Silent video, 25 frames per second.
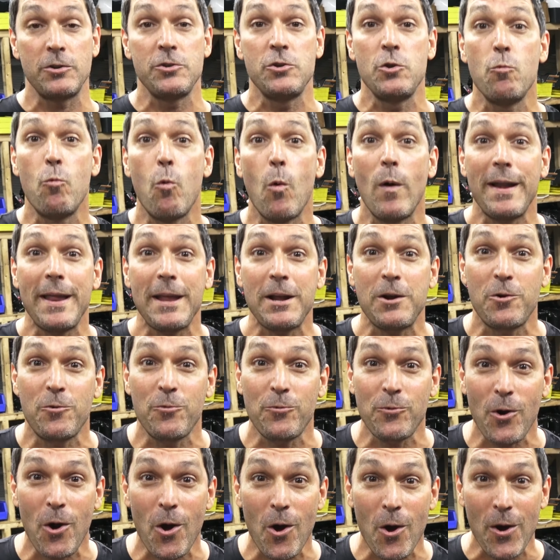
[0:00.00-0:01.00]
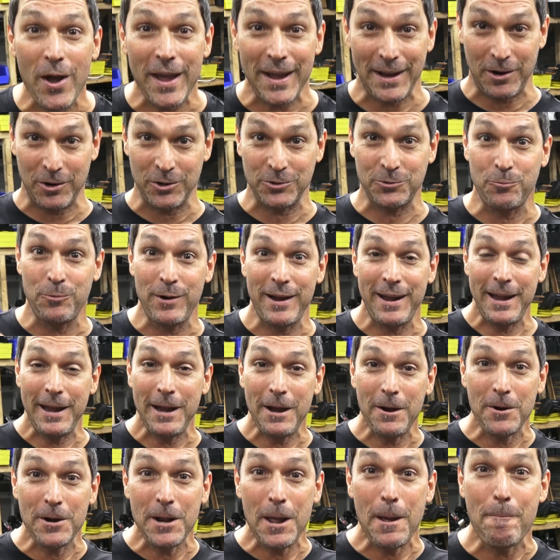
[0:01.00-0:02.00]
You want to grow it because we're
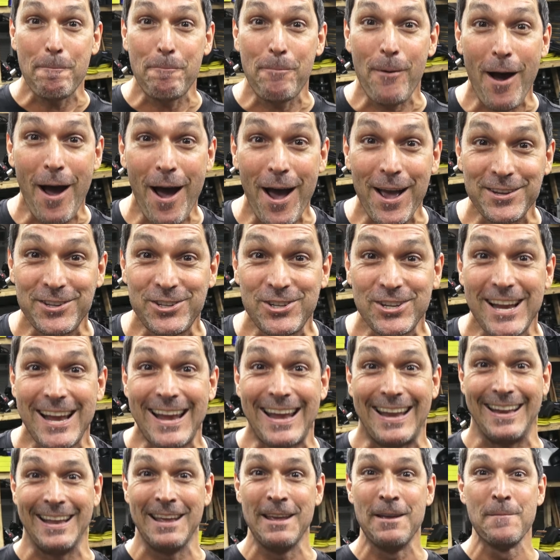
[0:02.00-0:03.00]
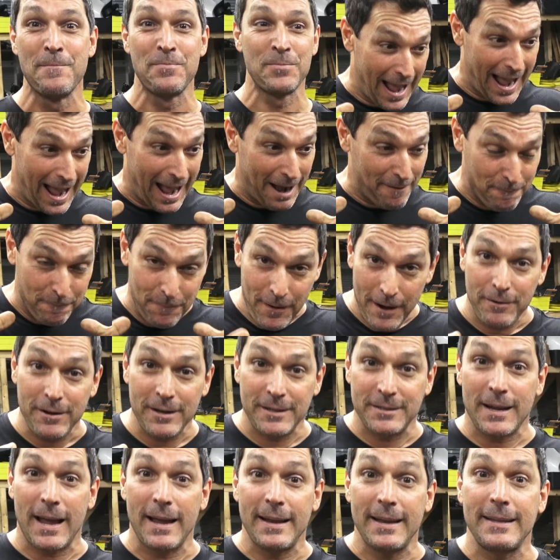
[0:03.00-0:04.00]
here on a budget. I'm very
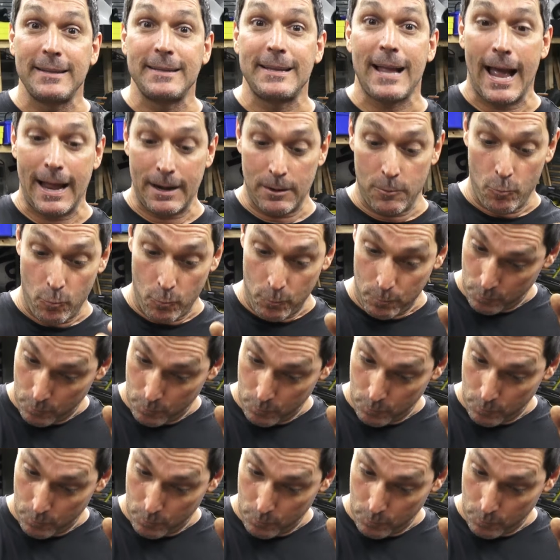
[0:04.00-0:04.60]
excited that